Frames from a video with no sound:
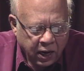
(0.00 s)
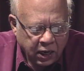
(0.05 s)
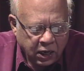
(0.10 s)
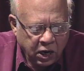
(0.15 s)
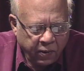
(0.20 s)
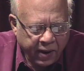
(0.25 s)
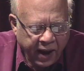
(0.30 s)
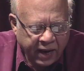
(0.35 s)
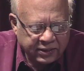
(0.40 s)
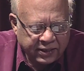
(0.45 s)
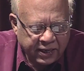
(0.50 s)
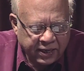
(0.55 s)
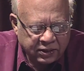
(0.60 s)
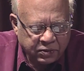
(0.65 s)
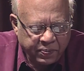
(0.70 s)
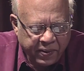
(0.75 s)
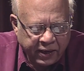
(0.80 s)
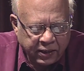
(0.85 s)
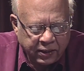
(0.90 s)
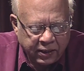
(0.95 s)
Now, as
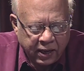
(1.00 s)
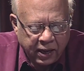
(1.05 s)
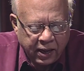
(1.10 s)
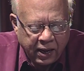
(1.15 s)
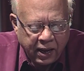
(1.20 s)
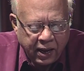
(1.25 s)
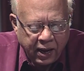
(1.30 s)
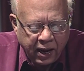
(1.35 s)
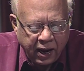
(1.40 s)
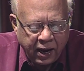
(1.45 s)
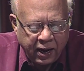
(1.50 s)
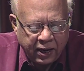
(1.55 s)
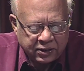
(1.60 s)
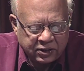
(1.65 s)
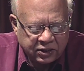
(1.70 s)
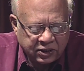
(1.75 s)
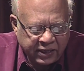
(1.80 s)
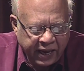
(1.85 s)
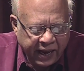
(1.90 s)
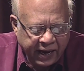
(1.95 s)
has been
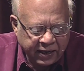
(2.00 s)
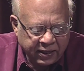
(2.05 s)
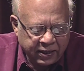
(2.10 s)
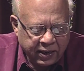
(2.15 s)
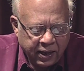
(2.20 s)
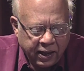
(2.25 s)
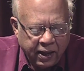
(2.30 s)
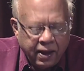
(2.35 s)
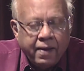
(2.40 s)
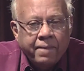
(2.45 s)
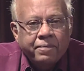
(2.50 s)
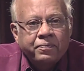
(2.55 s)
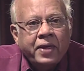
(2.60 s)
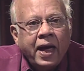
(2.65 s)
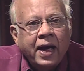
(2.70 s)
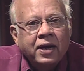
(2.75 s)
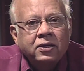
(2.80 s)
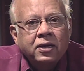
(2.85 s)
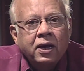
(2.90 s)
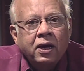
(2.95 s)
said,
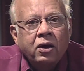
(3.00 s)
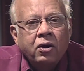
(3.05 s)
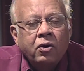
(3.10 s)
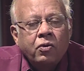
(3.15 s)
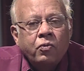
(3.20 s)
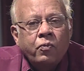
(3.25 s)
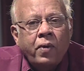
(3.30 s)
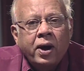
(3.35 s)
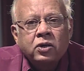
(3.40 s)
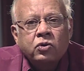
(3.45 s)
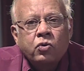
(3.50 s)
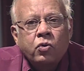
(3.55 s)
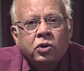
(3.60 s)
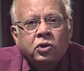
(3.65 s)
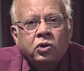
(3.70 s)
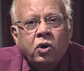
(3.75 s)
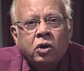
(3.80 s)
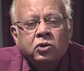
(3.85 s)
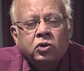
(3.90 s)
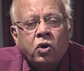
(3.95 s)
that one
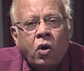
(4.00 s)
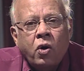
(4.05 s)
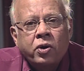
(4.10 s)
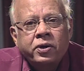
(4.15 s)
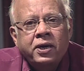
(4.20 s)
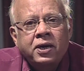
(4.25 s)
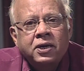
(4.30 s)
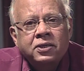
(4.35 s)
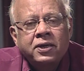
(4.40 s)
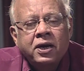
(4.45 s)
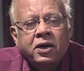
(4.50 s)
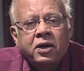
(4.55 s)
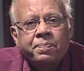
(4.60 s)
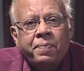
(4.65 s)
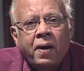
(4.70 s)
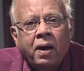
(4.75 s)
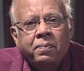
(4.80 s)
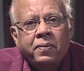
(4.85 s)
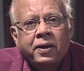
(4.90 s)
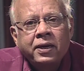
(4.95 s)
could not honor the
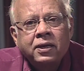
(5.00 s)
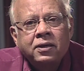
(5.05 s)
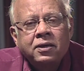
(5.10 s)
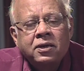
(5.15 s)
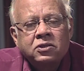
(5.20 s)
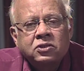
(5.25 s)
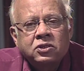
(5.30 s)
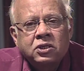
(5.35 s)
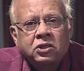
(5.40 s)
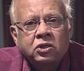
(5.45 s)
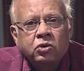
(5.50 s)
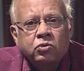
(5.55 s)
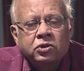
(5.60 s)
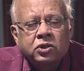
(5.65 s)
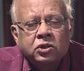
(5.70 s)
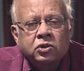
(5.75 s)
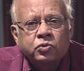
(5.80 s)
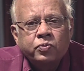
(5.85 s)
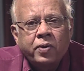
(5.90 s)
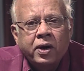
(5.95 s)
Republican
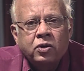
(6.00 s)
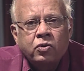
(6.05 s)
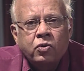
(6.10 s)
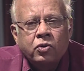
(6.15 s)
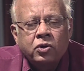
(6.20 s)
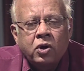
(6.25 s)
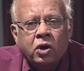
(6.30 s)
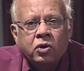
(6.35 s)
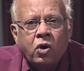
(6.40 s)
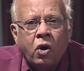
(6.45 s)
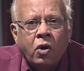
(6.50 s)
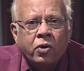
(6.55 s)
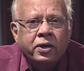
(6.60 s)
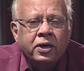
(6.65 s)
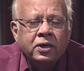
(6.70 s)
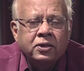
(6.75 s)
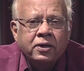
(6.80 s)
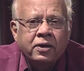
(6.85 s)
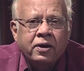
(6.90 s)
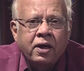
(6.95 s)
institutions, one could not
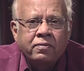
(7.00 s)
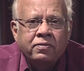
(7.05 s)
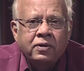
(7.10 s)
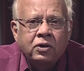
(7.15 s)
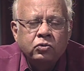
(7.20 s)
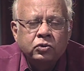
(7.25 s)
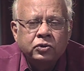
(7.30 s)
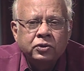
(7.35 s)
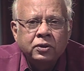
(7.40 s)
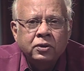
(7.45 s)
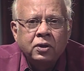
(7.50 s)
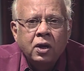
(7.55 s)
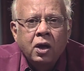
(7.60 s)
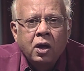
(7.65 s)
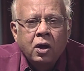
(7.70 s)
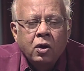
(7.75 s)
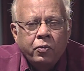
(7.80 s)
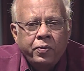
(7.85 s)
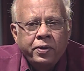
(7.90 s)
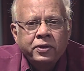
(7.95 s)
honor the revolution
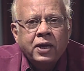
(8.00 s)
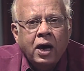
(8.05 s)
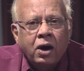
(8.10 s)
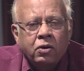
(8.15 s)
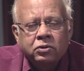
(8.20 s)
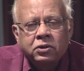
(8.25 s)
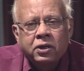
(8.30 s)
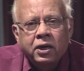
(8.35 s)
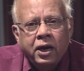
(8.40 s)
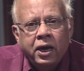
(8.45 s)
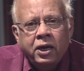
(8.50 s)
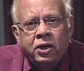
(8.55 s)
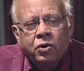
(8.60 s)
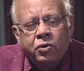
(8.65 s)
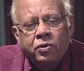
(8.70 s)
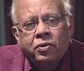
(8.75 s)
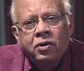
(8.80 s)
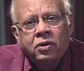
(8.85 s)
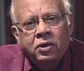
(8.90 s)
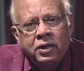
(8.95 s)
without,
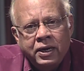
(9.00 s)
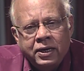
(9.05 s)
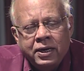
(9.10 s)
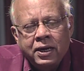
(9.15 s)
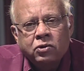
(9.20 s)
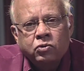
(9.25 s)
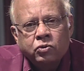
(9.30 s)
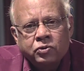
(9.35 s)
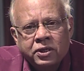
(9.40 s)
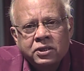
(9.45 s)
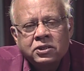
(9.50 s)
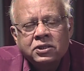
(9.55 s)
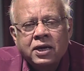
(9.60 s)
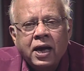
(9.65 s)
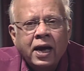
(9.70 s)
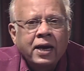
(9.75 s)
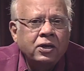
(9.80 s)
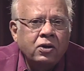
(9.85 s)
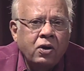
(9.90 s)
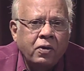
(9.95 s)
leading to this
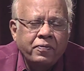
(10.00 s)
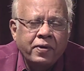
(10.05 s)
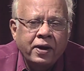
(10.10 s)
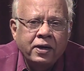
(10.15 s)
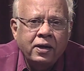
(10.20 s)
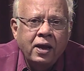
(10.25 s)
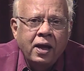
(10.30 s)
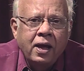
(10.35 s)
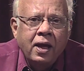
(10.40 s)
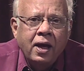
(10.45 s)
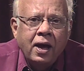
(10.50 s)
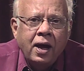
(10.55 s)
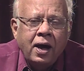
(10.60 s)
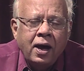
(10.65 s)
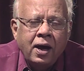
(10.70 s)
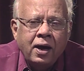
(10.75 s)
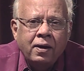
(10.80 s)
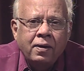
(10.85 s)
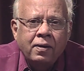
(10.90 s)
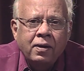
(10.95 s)
kind of
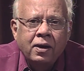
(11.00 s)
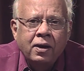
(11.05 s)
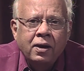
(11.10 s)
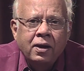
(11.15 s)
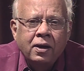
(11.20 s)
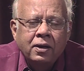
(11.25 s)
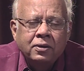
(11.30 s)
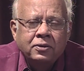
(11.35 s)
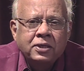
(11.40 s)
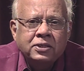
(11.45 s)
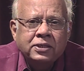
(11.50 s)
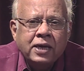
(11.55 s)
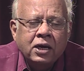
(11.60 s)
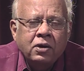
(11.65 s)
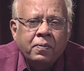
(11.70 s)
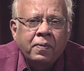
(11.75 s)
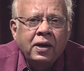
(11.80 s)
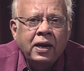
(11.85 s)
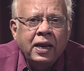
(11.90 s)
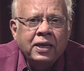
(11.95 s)
a
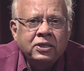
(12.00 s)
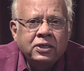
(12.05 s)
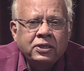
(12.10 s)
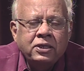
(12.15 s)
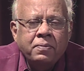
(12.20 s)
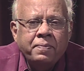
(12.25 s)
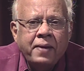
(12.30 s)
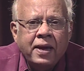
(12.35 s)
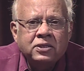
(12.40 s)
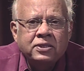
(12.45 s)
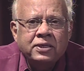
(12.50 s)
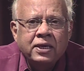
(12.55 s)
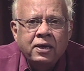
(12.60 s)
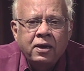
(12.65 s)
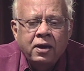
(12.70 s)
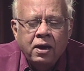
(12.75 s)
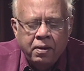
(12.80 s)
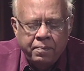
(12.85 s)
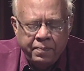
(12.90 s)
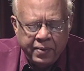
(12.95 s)

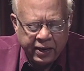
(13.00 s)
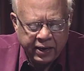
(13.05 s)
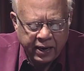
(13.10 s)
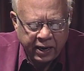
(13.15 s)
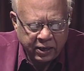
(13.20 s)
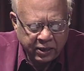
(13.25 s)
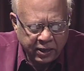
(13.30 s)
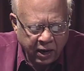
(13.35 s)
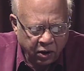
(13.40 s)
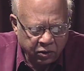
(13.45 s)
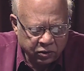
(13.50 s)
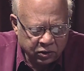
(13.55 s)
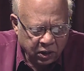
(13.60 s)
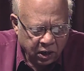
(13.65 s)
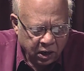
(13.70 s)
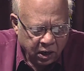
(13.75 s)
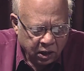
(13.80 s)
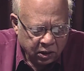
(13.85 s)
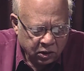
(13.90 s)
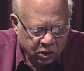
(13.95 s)
legitimacy being endowed
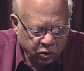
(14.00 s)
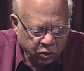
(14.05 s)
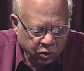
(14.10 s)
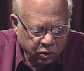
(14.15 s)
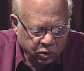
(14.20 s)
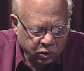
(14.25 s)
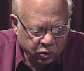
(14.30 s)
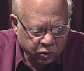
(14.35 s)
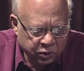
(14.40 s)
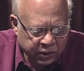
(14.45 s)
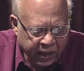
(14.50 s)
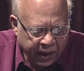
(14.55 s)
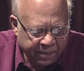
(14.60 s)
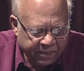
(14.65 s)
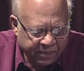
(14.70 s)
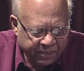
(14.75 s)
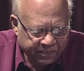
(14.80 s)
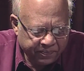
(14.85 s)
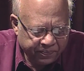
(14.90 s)
to them.